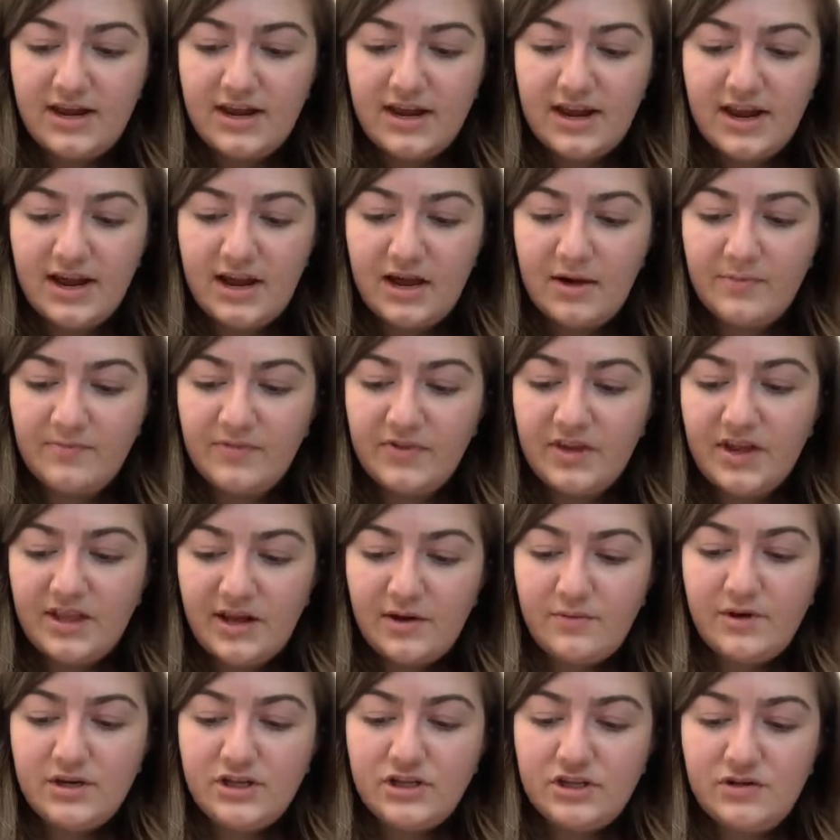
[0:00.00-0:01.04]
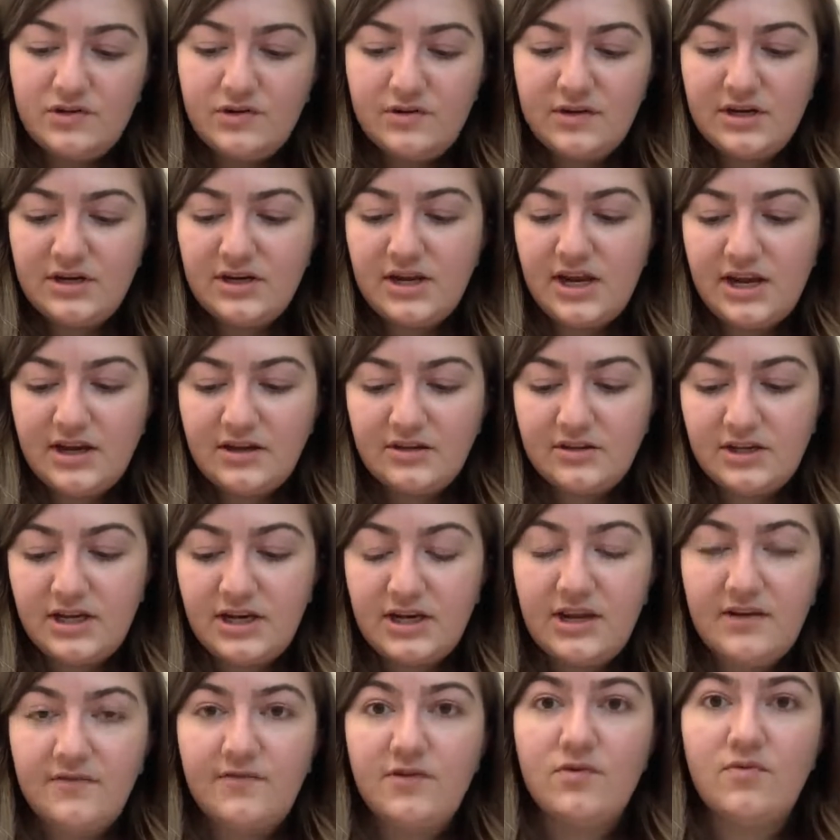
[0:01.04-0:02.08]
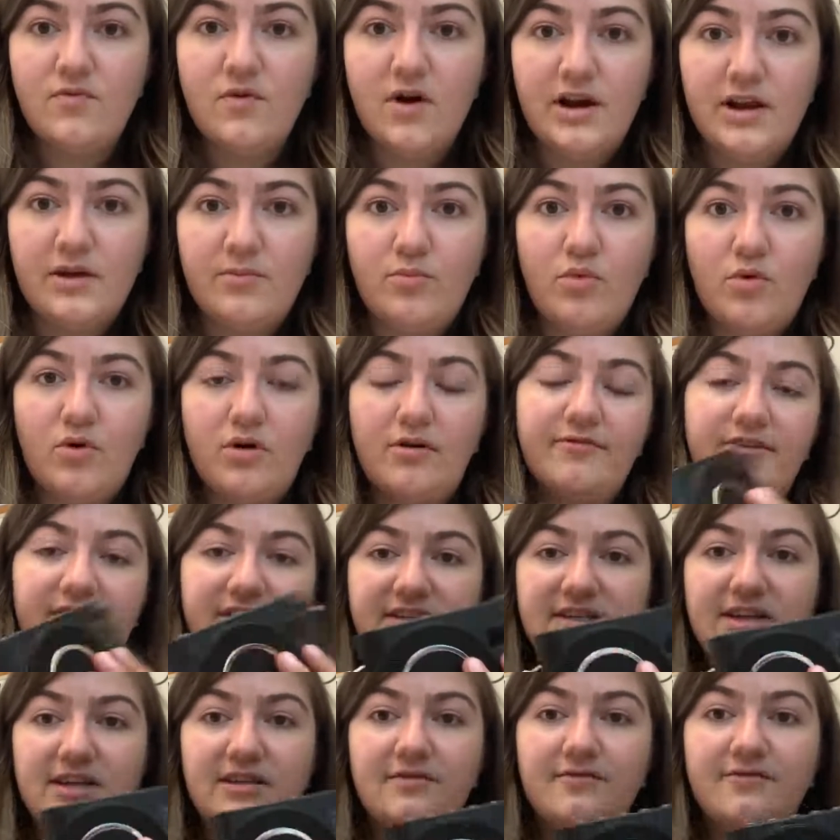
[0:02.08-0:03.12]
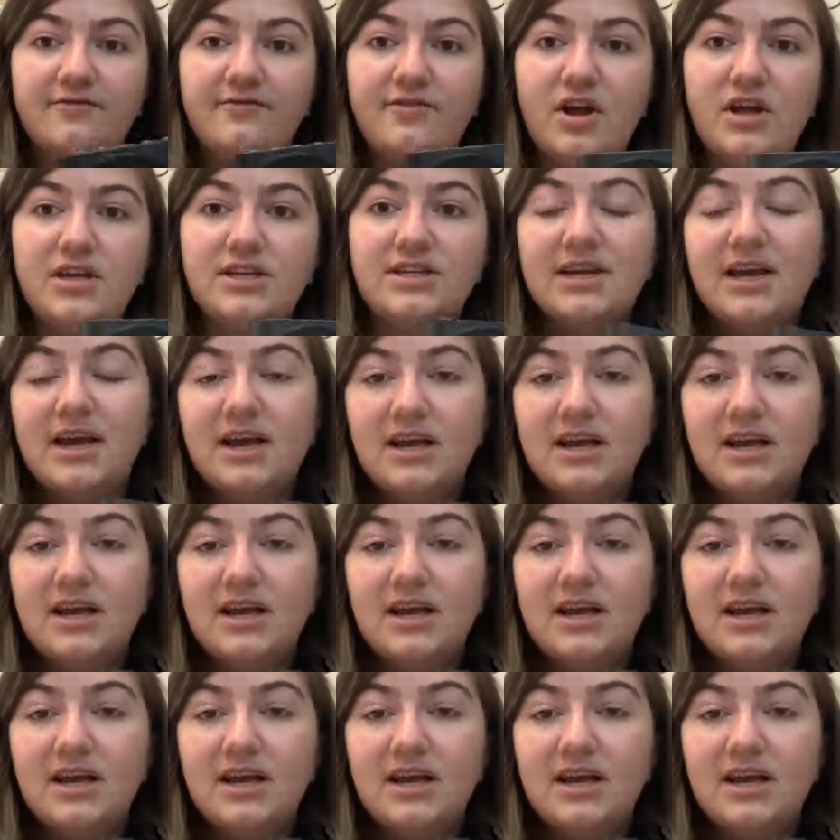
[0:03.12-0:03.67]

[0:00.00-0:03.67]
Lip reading: And that way too, you can angle it if you want it more facing the front.